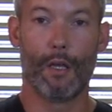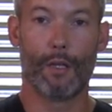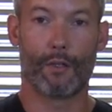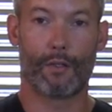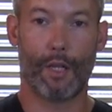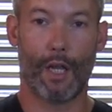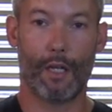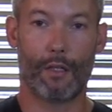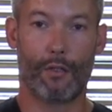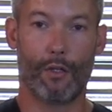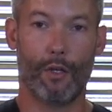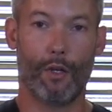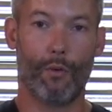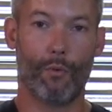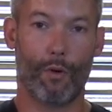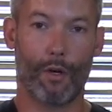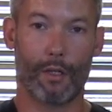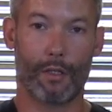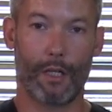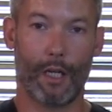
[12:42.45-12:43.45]
Stay
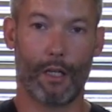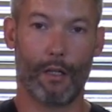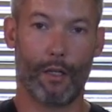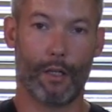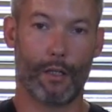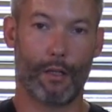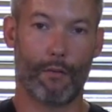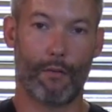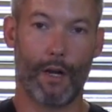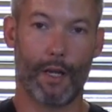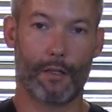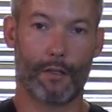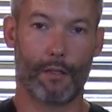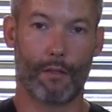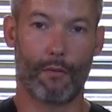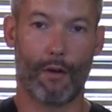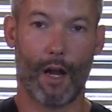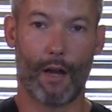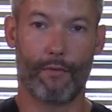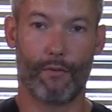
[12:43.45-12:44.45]
tuned. We're going to take a look at the rest
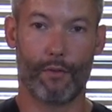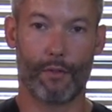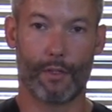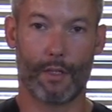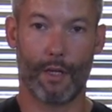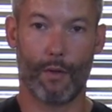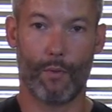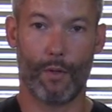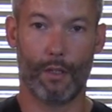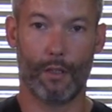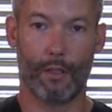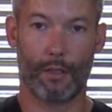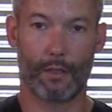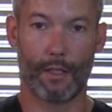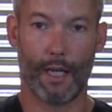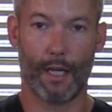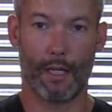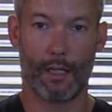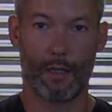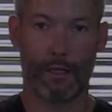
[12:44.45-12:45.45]
of the rifles that we looked at